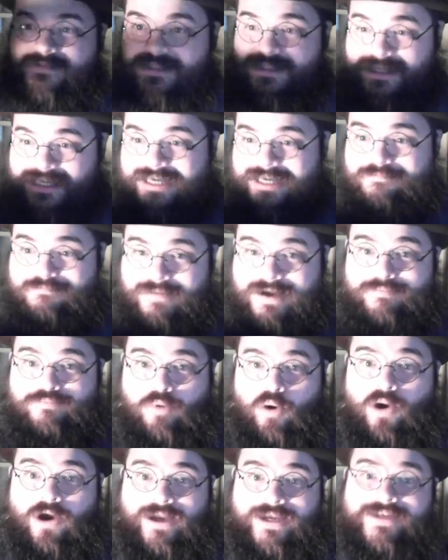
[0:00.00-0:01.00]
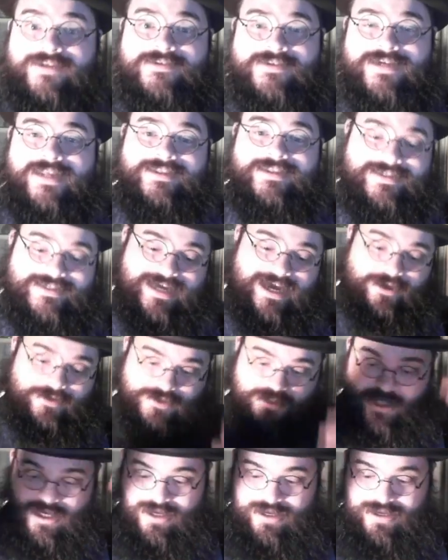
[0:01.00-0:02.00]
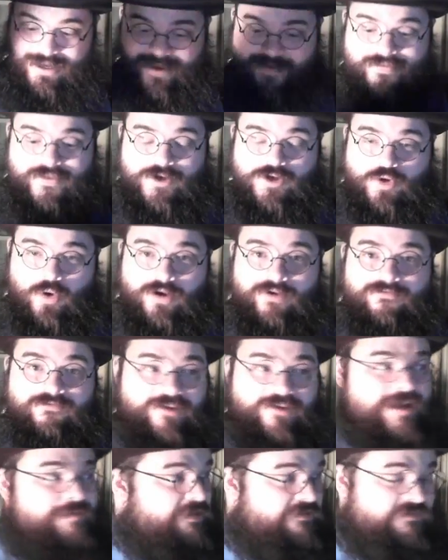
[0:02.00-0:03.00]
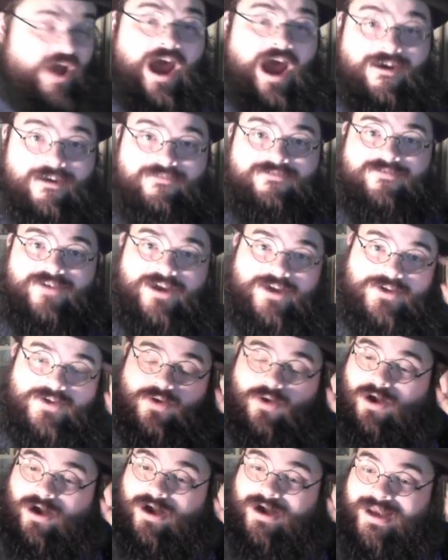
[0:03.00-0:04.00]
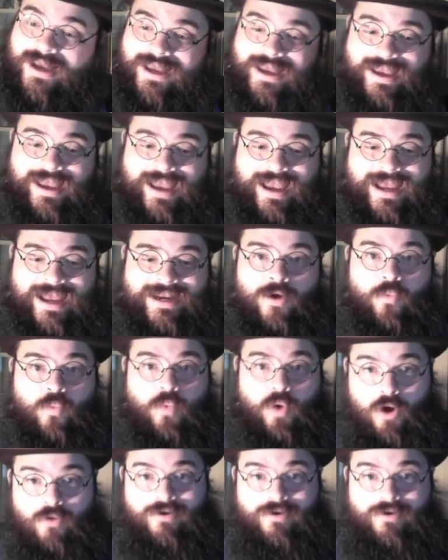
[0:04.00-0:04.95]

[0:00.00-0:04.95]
to keep my boy inside this house in the door frame of our front door, and it won't